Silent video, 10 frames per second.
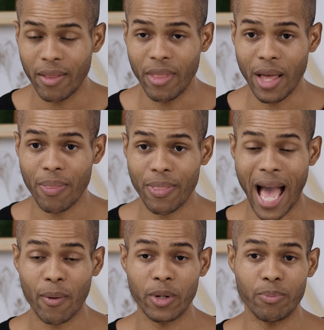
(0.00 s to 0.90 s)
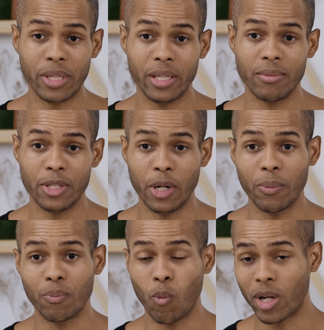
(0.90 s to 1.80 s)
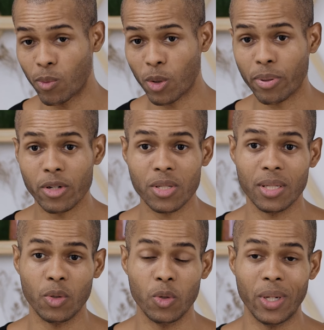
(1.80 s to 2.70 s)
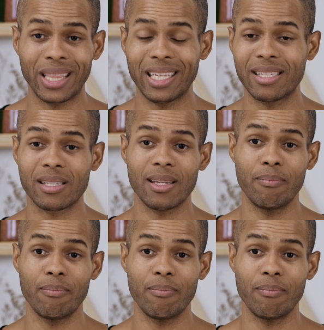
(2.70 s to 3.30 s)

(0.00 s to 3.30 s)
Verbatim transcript: then that would be, you know, one more person who at least